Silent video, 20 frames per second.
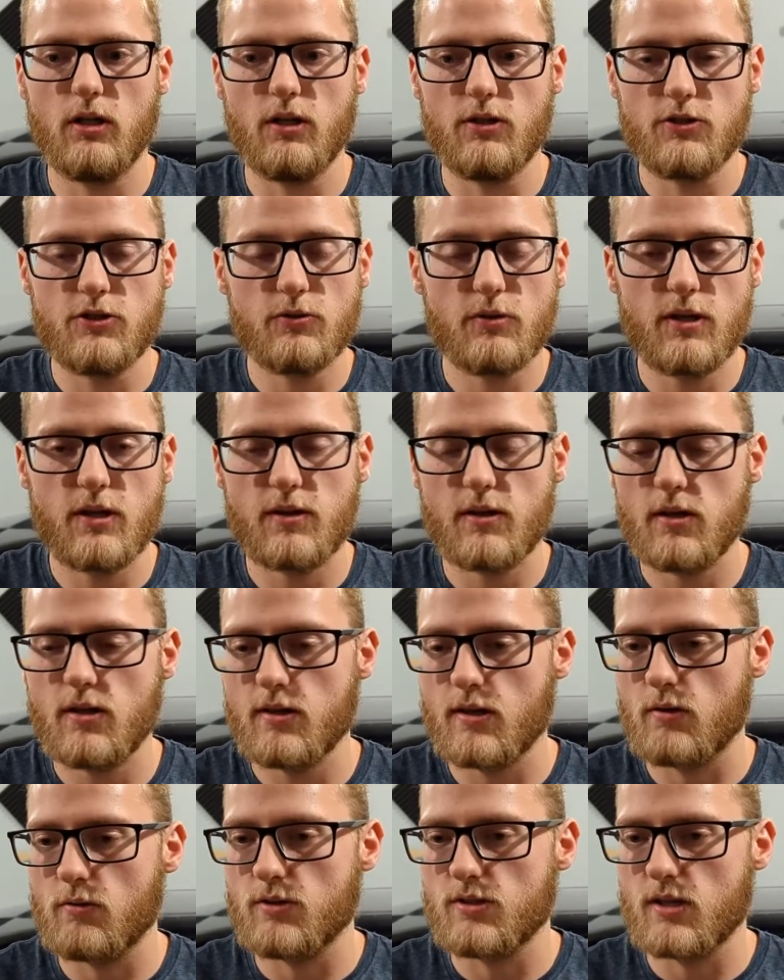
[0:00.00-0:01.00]
do
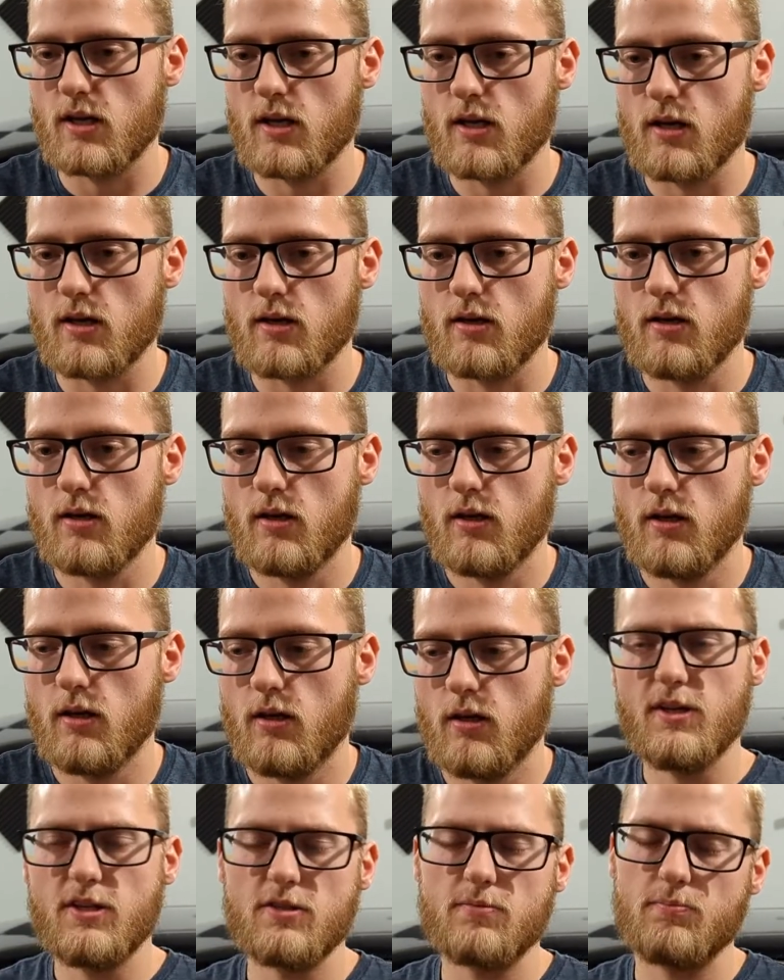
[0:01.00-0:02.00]
anything. They
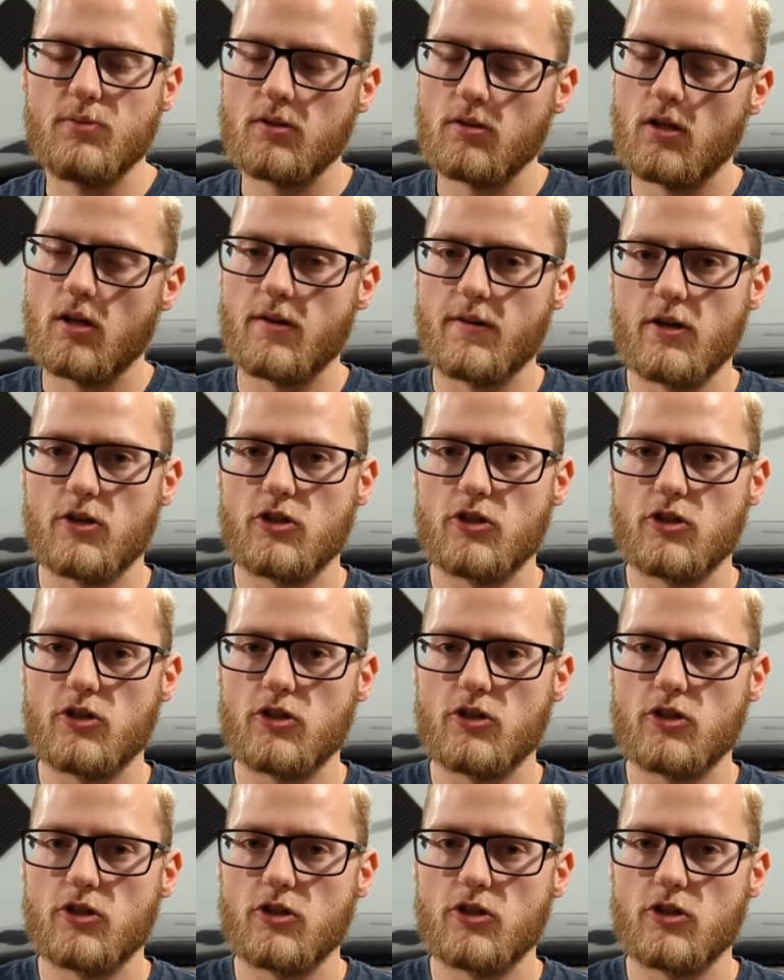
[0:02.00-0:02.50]
just put a lot of their